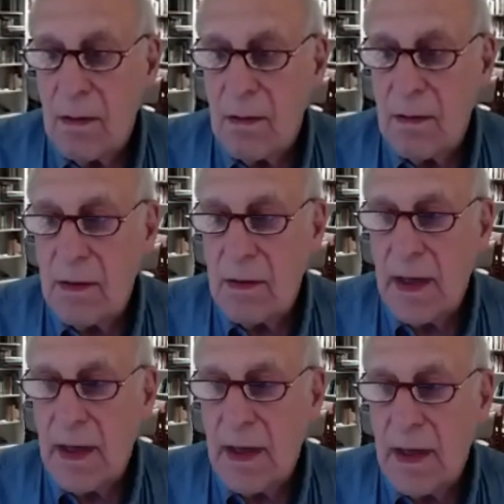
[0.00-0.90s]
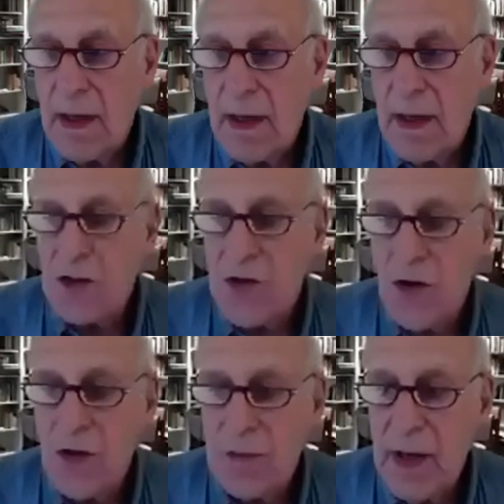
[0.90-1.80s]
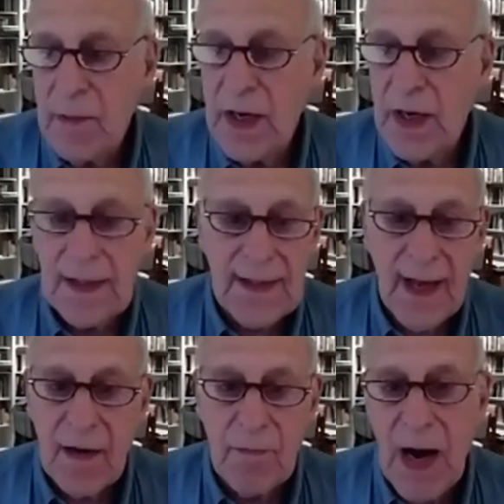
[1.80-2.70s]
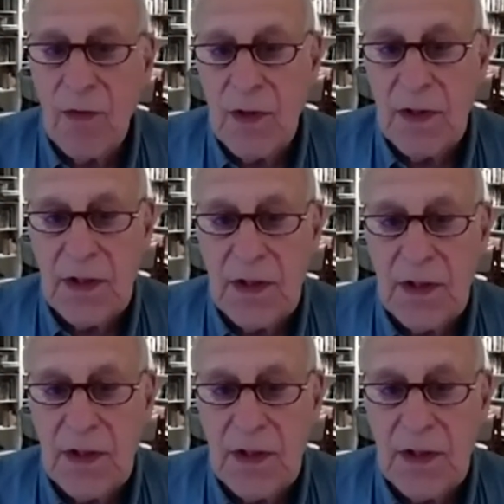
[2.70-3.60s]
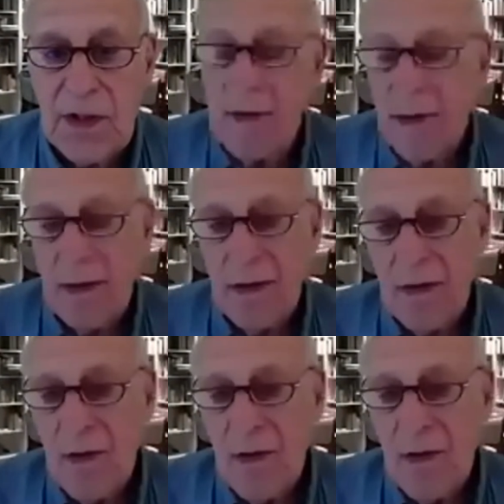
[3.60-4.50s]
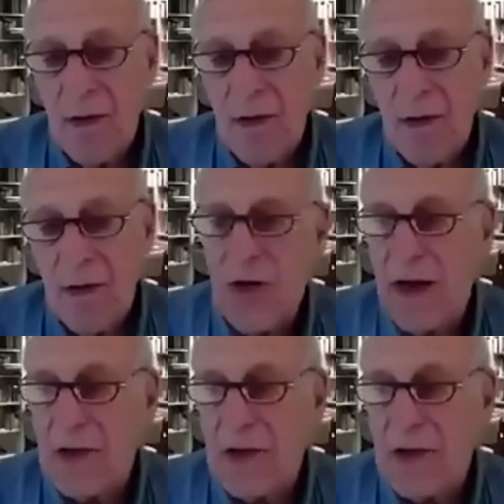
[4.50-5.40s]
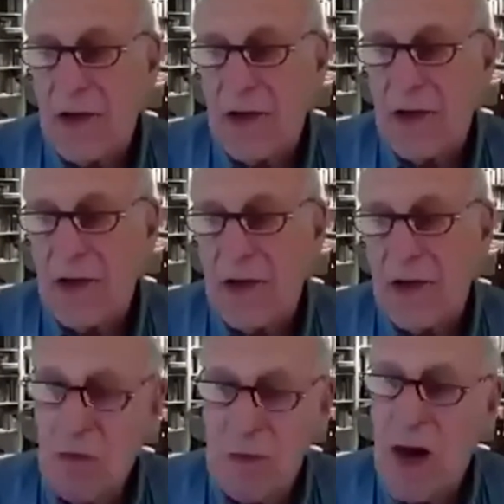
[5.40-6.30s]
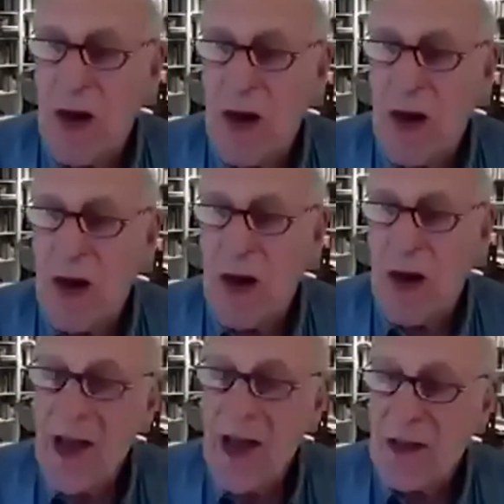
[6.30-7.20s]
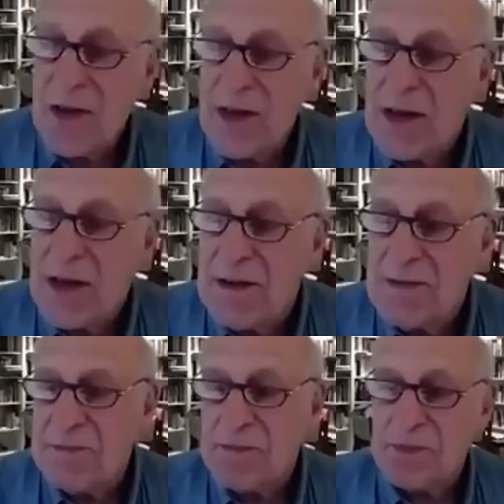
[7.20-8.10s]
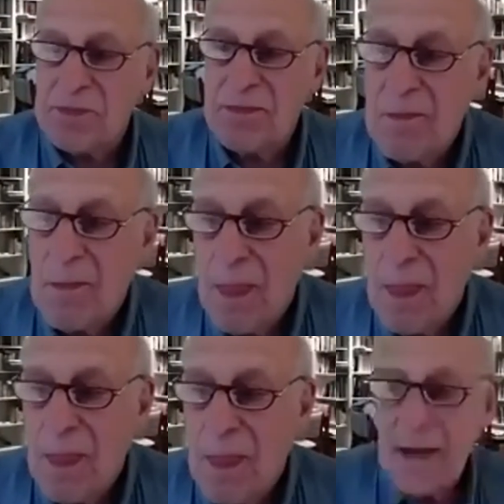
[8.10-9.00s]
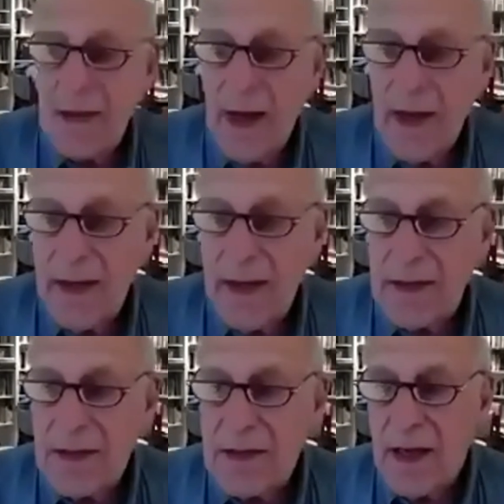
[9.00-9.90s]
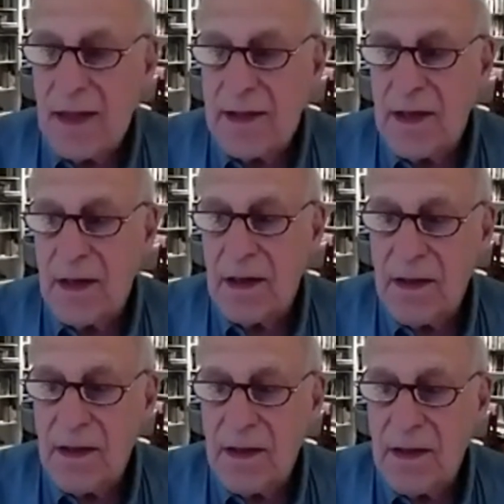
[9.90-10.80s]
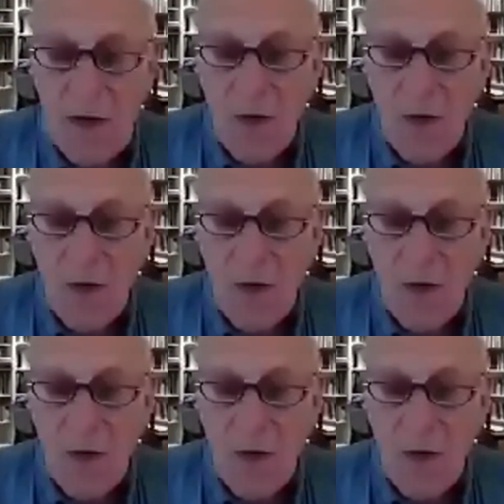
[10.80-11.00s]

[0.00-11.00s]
that really concerns me, because that aboutness in my way of looking at the world is what we might call reality. Mm. That is, that the